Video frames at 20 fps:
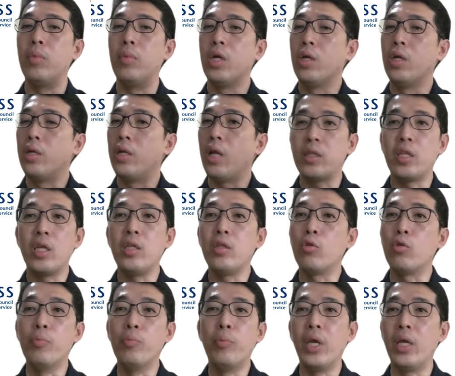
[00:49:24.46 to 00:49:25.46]
nothing
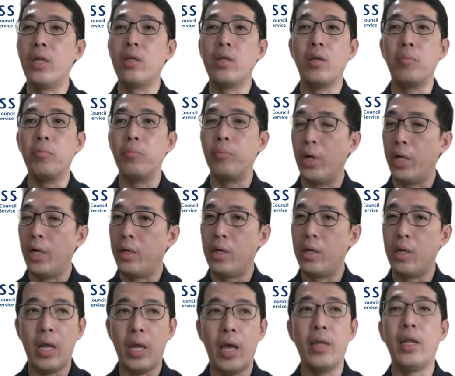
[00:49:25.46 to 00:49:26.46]
too big, but
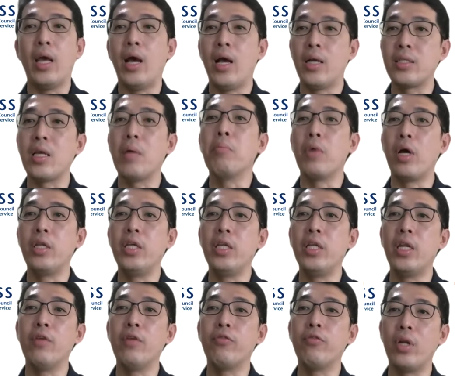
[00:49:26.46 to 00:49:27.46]
there are some money
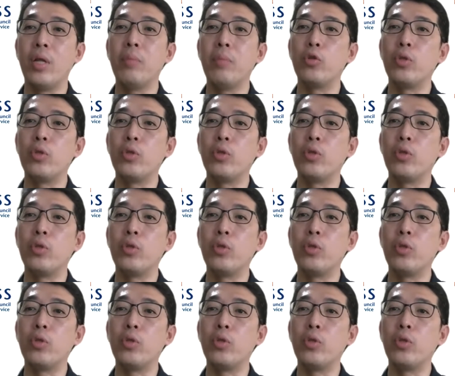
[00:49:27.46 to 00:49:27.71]
there for them to